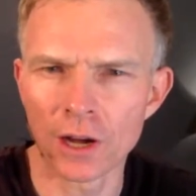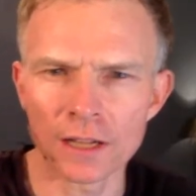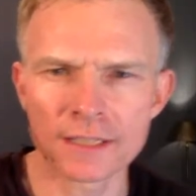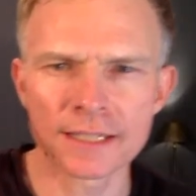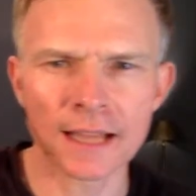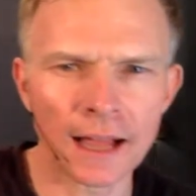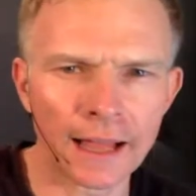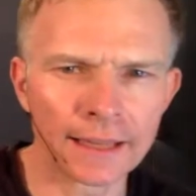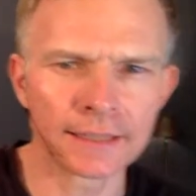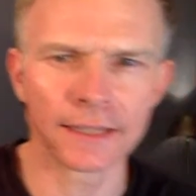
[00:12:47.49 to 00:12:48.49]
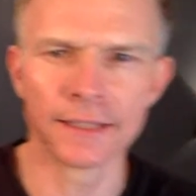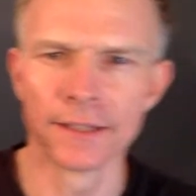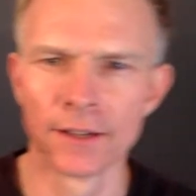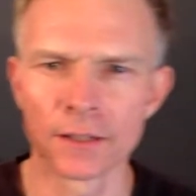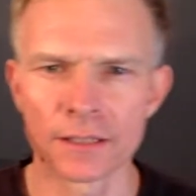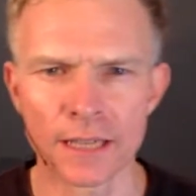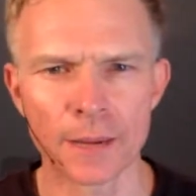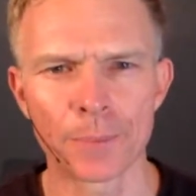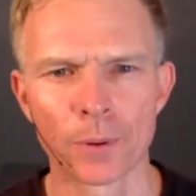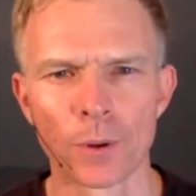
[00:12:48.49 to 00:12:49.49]
outside and you don't
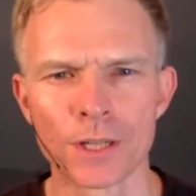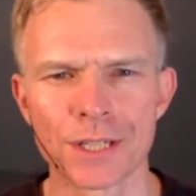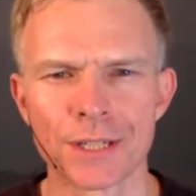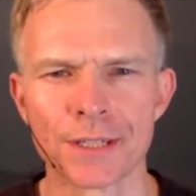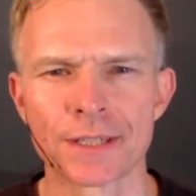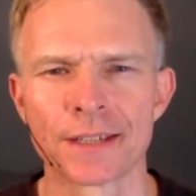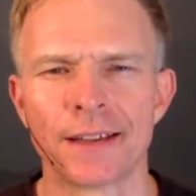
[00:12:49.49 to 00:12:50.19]
take precautions,